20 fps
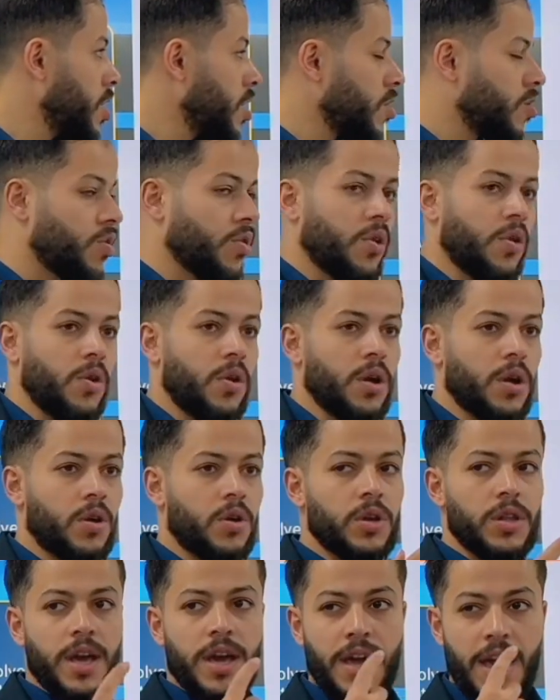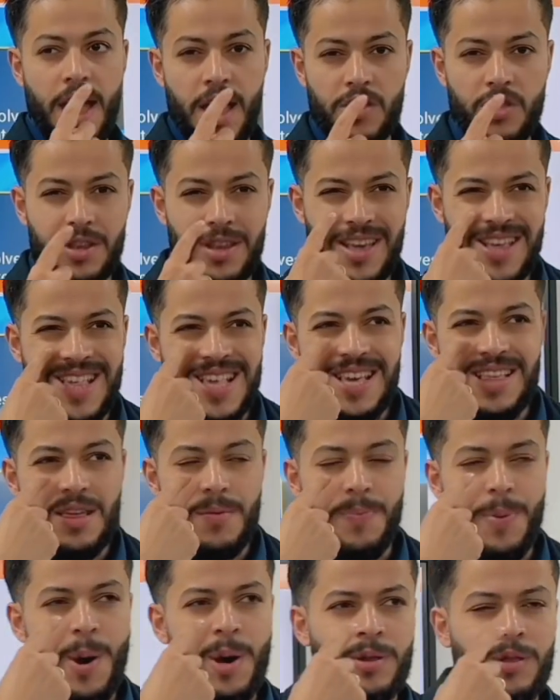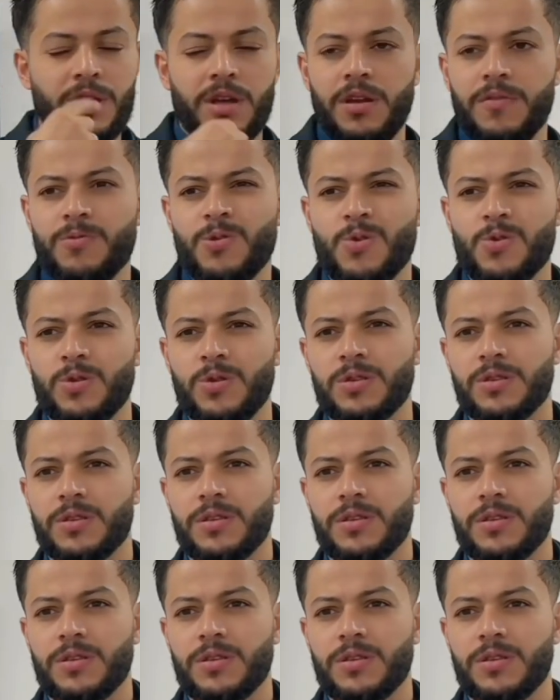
so could I actually see the particle of salt?